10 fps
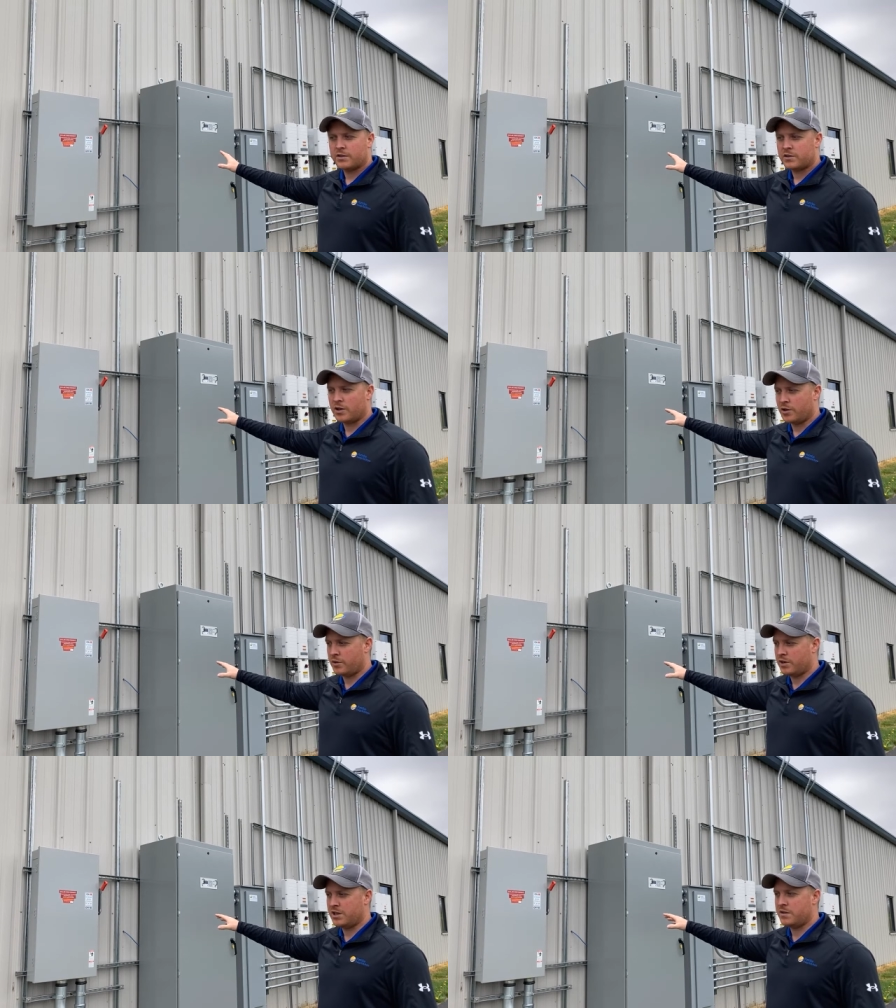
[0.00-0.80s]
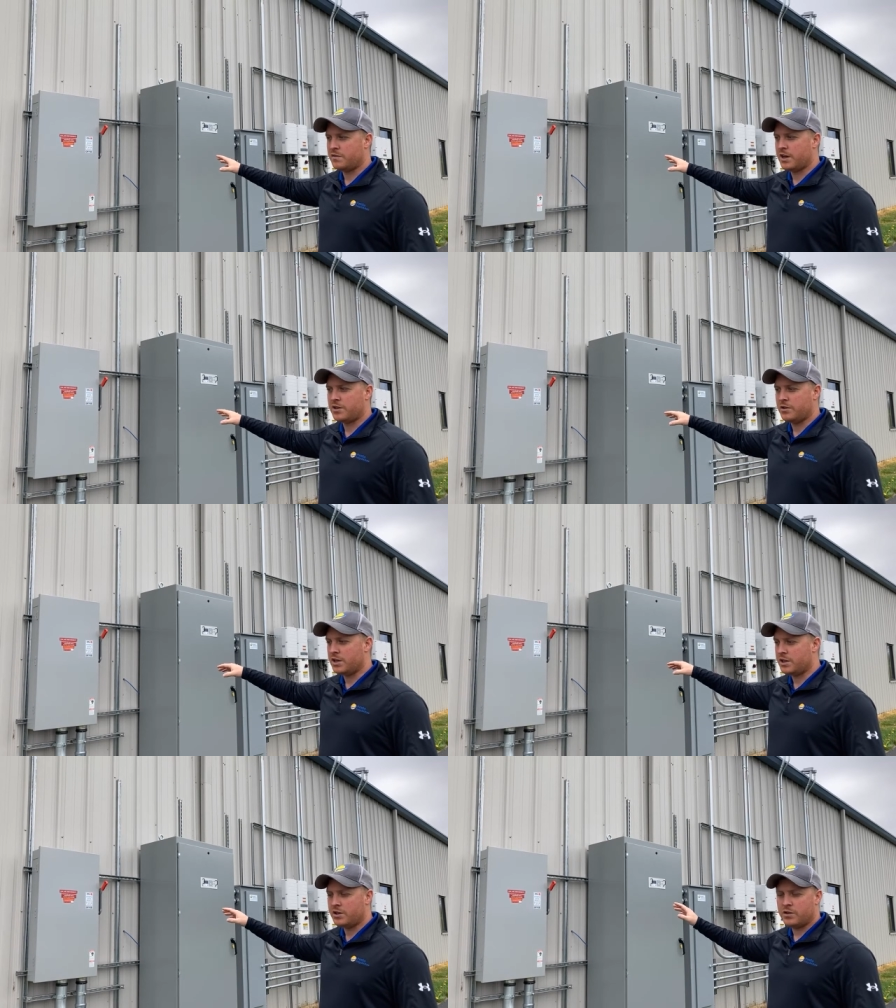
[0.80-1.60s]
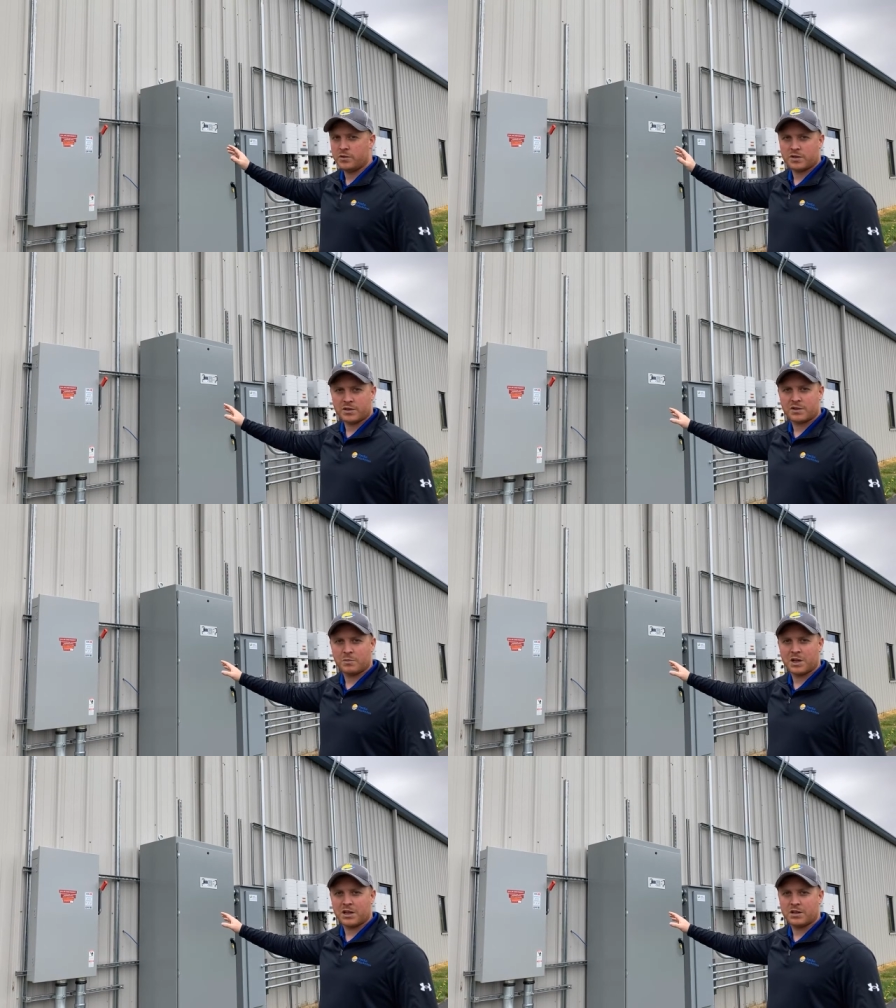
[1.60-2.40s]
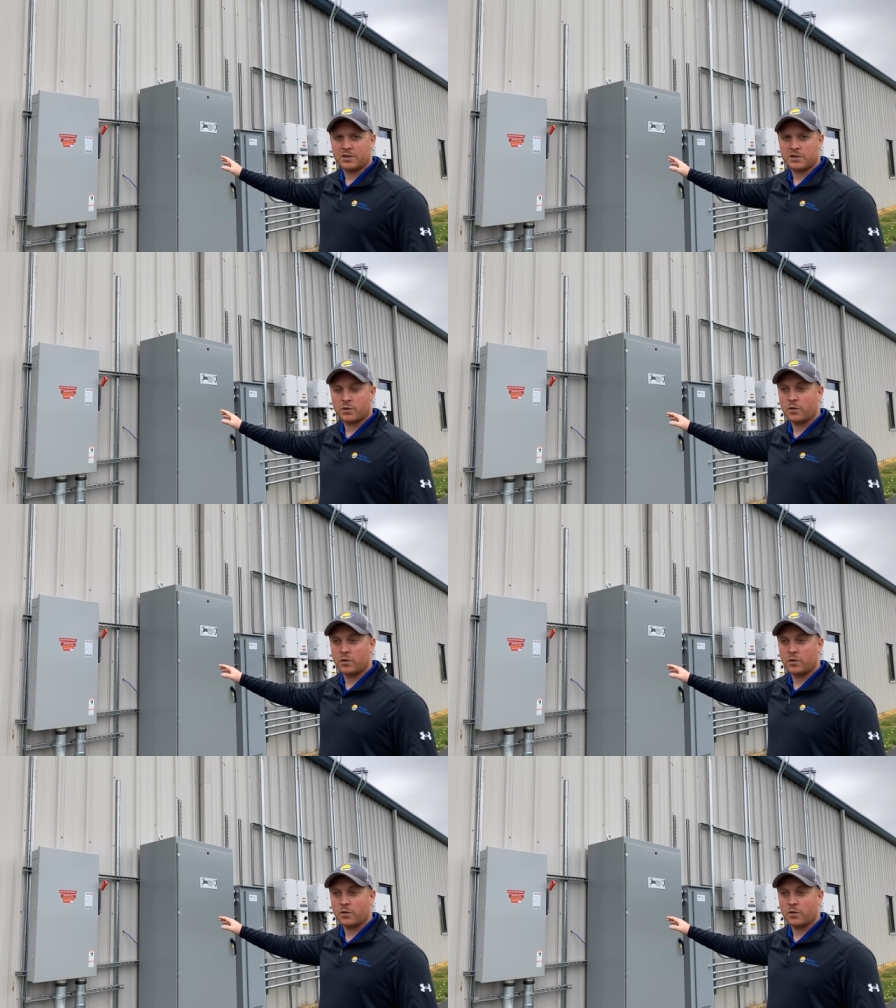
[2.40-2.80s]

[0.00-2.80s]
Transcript: So in the event you needed to do system maintenance